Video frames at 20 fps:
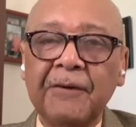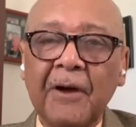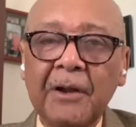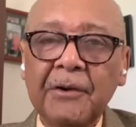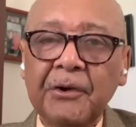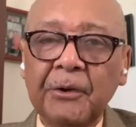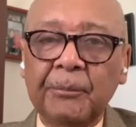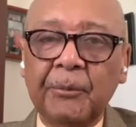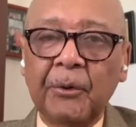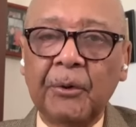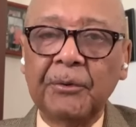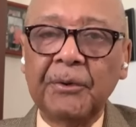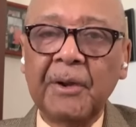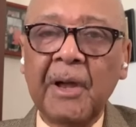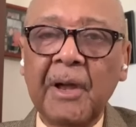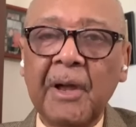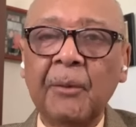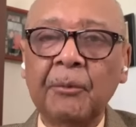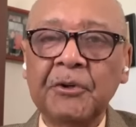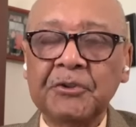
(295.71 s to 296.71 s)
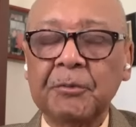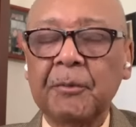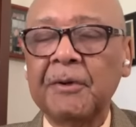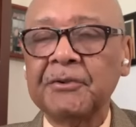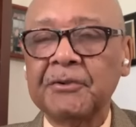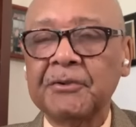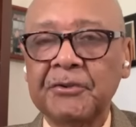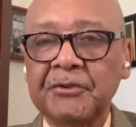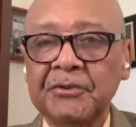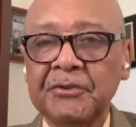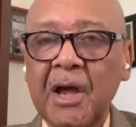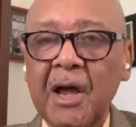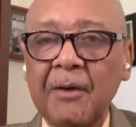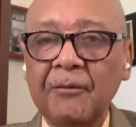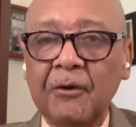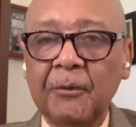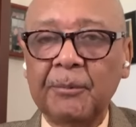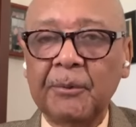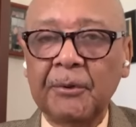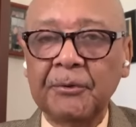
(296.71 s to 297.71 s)
fundable, not which ones are
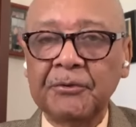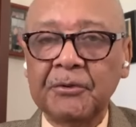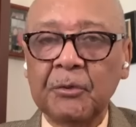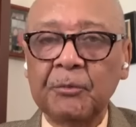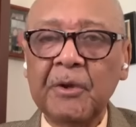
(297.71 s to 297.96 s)
solvable.